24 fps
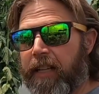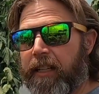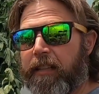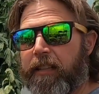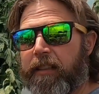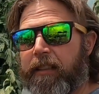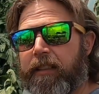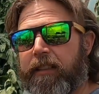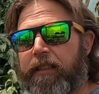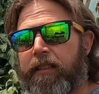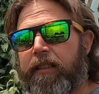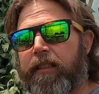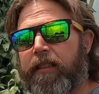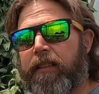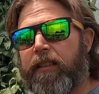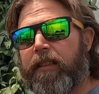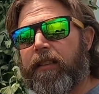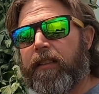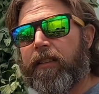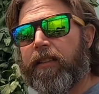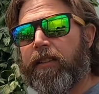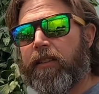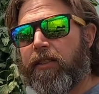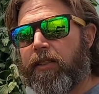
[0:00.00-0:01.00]
it,
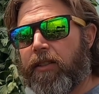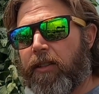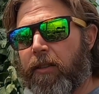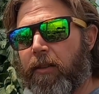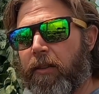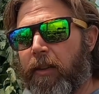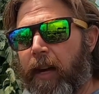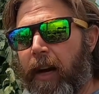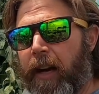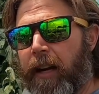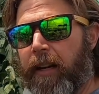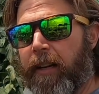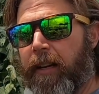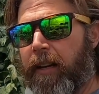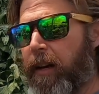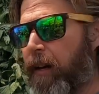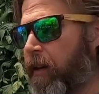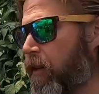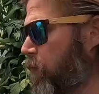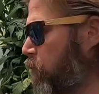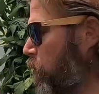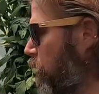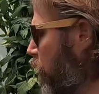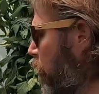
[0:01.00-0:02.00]
still kind of does,